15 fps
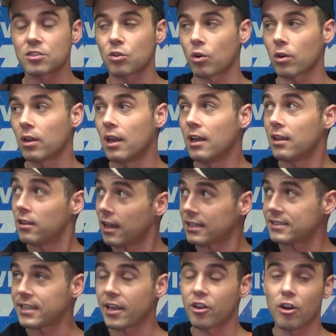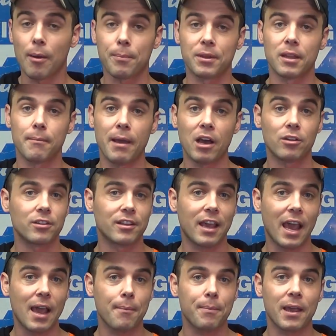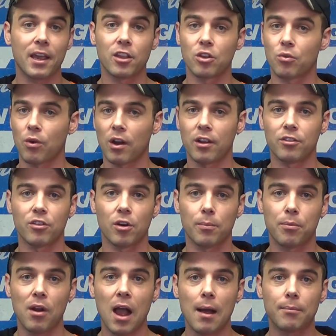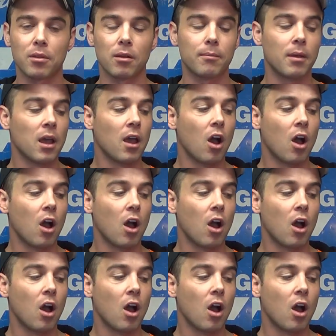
or let's say you're up in the mountain camping and you run into a problem,